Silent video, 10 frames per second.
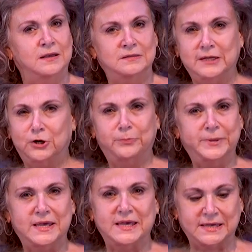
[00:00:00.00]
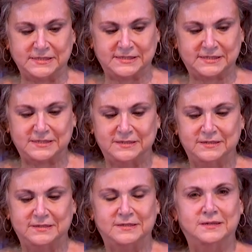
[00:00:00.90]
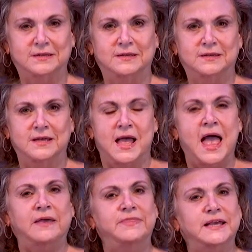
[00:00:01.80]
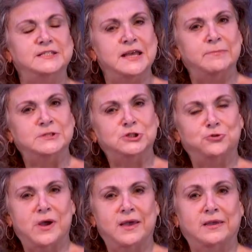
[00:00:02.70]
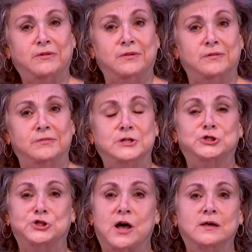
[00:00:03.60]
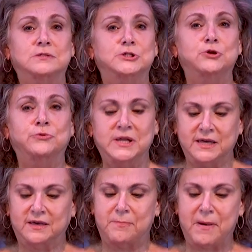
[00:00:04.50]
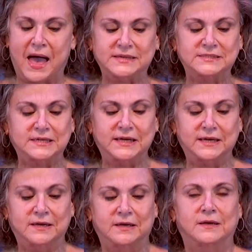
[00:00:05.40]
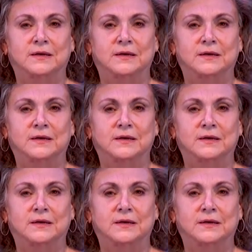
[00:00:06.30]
little beings. and they demonstrate the child's unique capacity